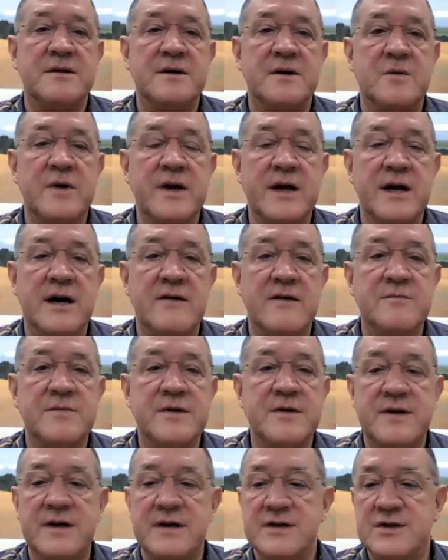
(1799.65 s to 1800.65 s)
that we have,
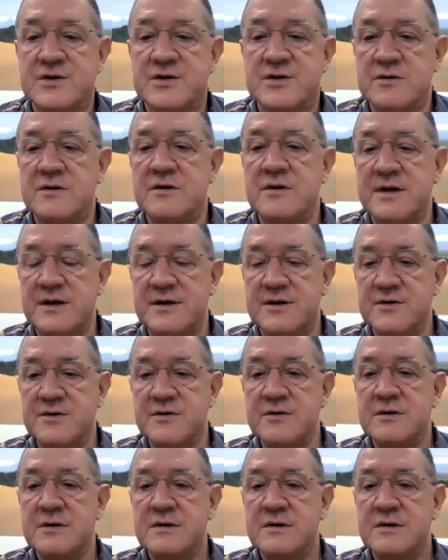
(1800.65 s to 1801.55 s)
but they certainly do.